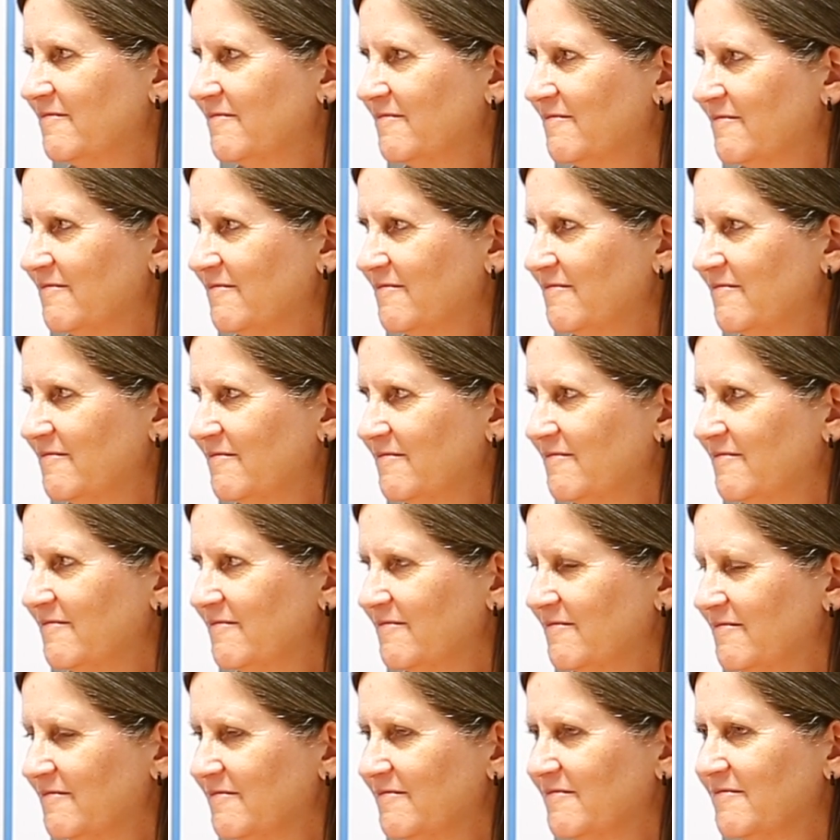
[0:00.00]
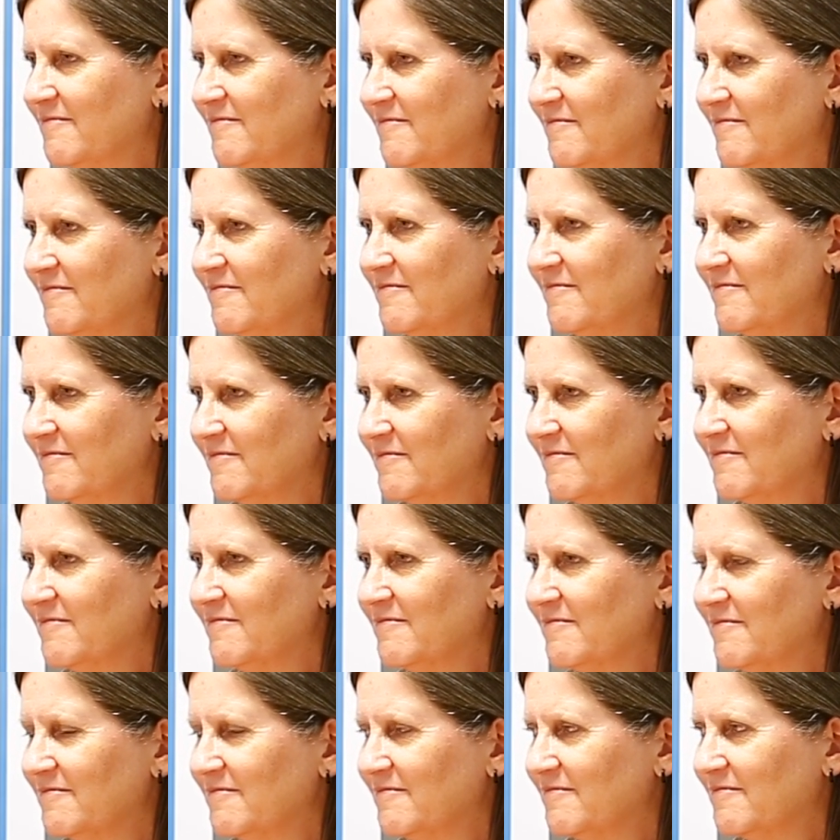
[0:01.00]

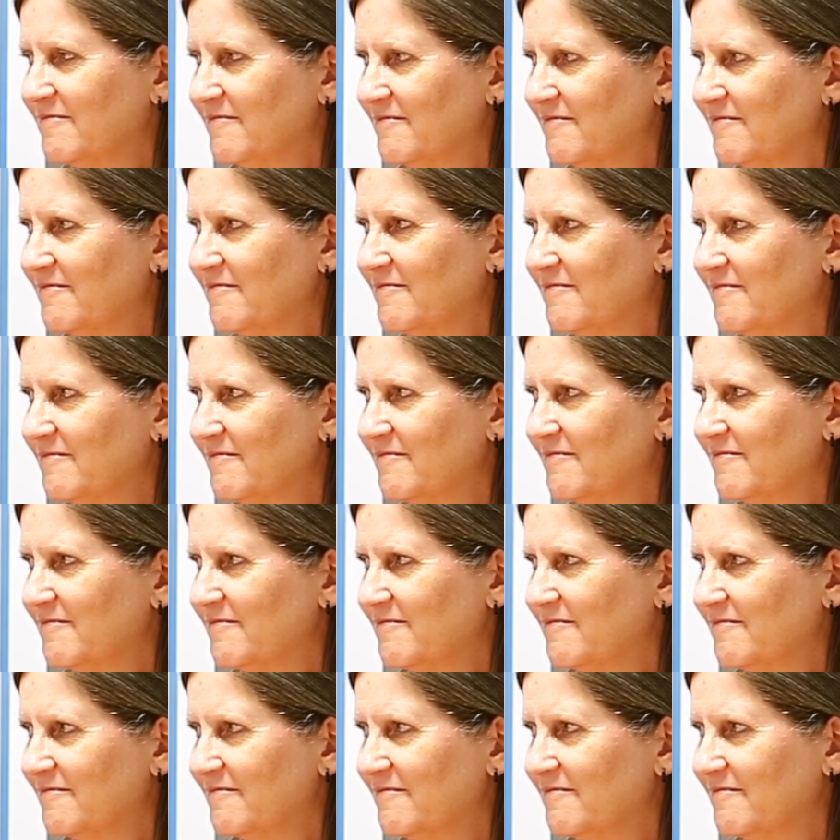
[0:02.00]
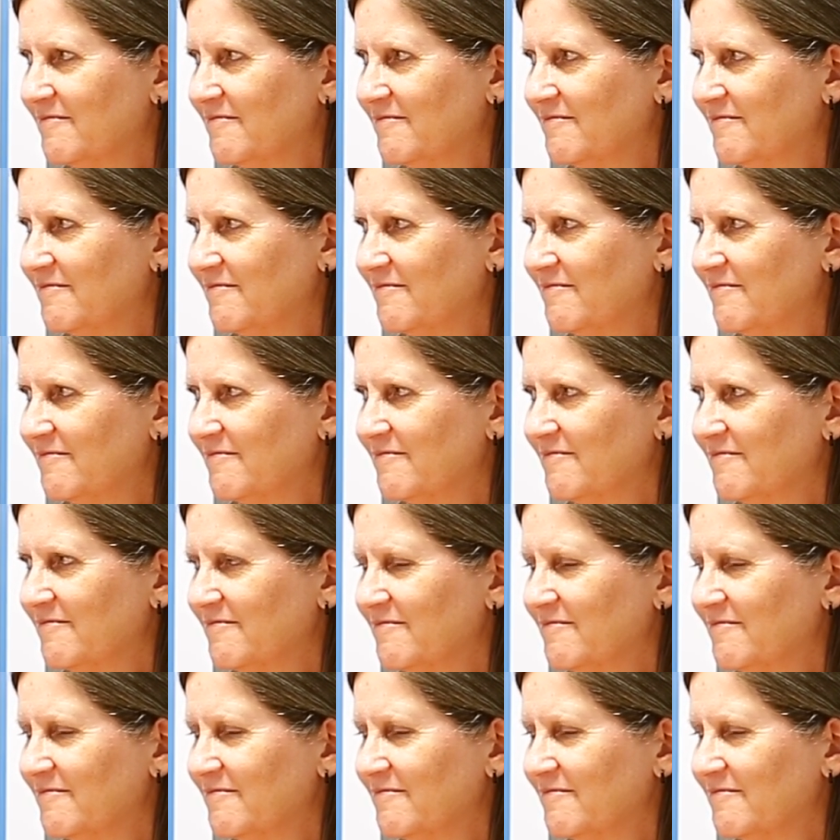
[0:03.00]
No words are spoken by the person on screen.